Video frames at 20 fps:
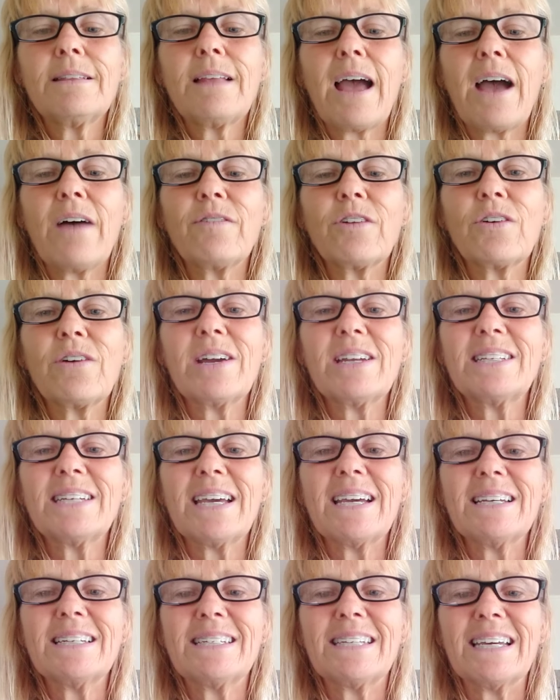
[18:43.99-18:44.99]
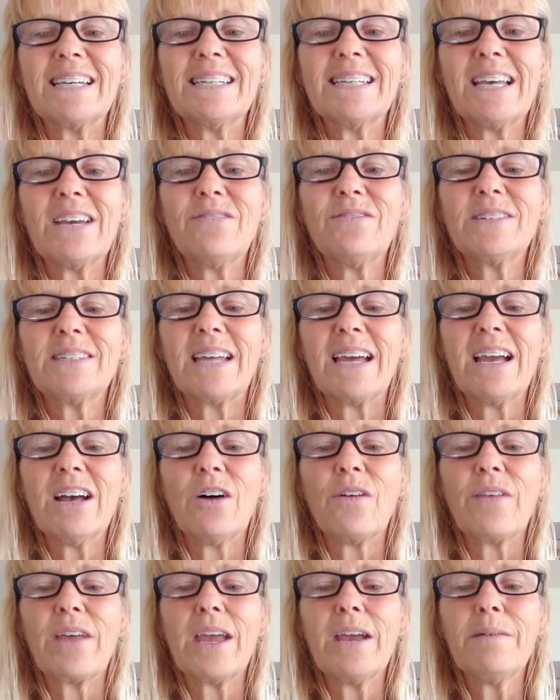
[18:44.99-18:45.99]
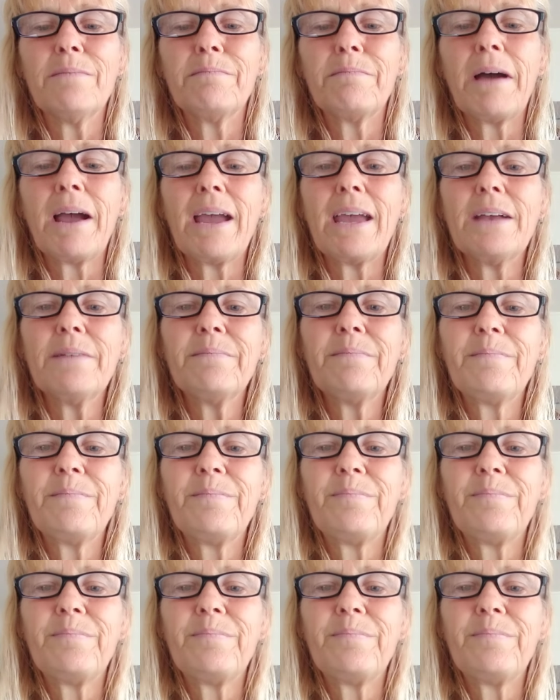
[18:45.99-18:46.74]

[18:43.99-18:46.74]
Have a great day. Stay safe, stay healthy. Bye.